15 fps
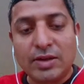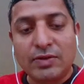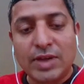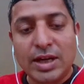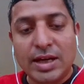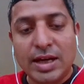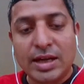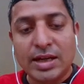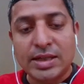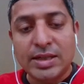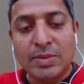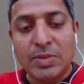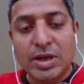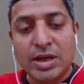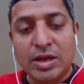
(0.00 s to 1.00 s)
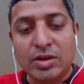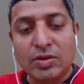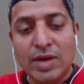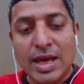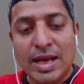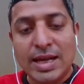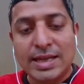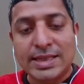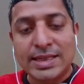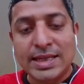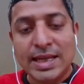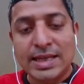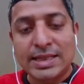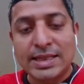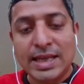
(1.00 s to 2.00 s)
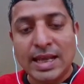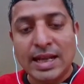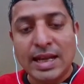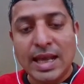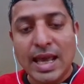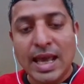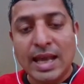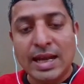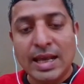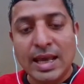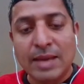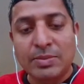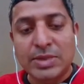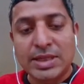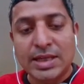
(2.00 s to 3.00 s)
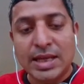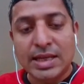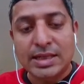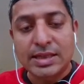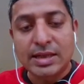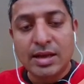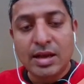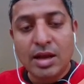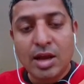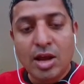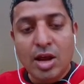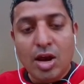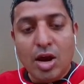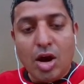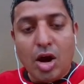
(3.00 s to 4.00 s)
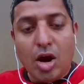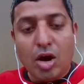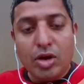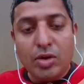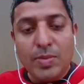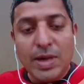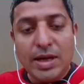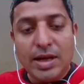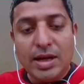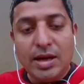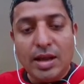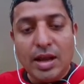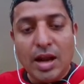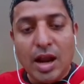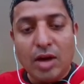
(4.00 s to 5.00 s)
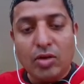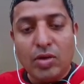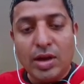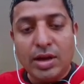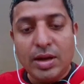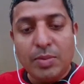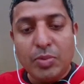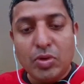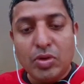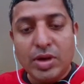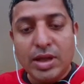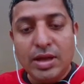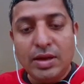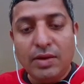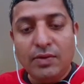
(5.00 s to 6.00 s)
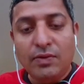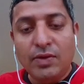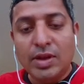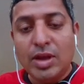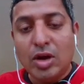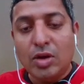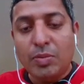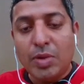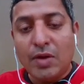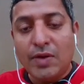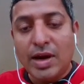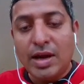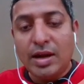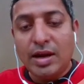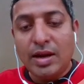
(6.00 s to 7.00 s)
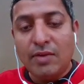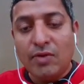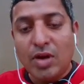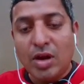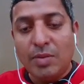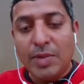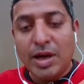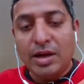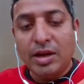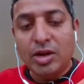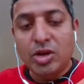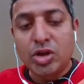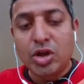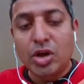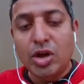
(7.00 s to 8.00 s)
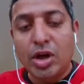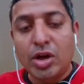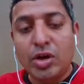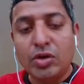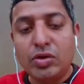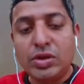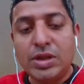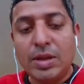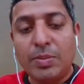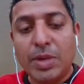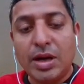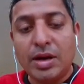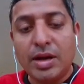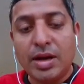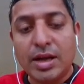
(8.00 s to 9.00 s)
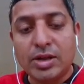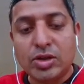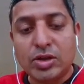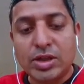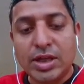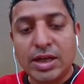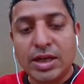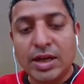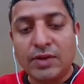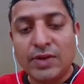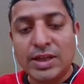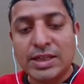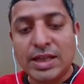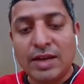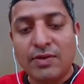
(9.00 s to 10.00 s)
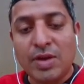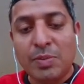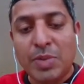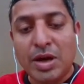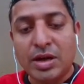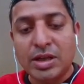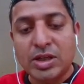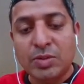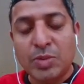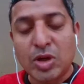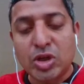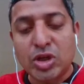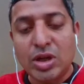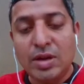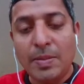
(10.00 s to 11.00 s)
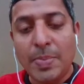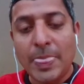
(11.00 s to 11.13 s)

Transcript: of the data submitted to NHCS and NAMCS. Automated electronic reporting without provider involvement should reduce the burden associated with survey participation